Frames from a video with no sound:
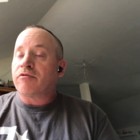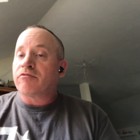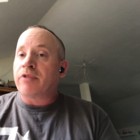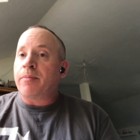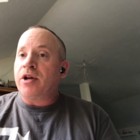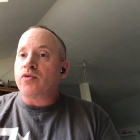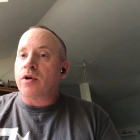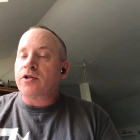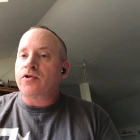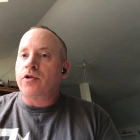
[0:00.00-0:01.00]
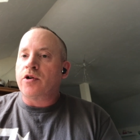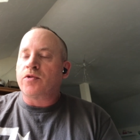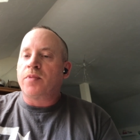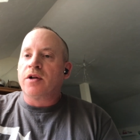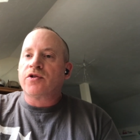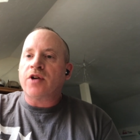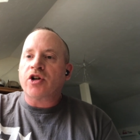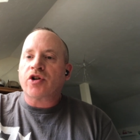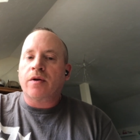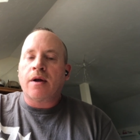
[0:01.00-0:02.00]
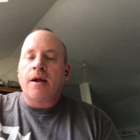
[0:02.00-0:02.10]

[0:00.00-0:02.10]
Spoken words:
Red Beach One Studios build session.